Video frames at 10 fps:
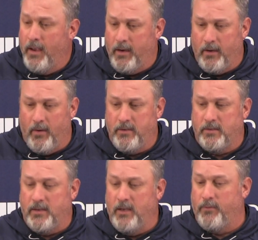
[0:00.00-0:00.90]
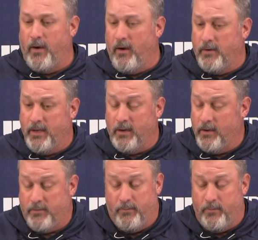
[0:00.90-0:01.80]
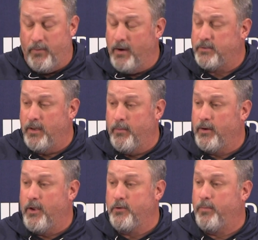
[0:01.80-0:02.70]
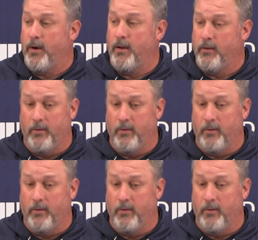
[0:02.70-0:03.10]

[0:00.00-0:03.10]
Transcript: And, you know, he's very articulate. He's very similar to Coach Brown.